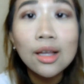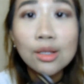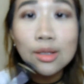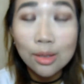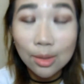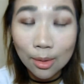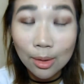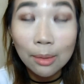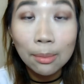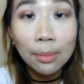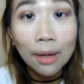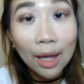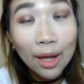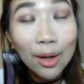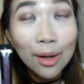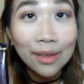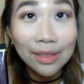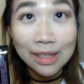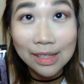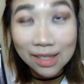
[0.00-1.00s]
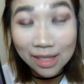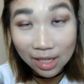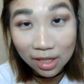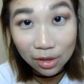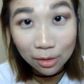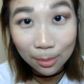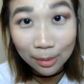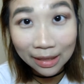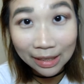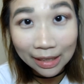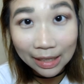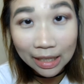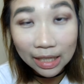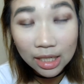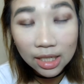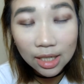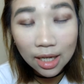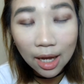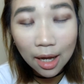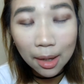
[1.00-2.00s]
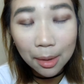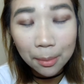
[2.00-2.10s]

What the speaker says: to apply on the center of my lid,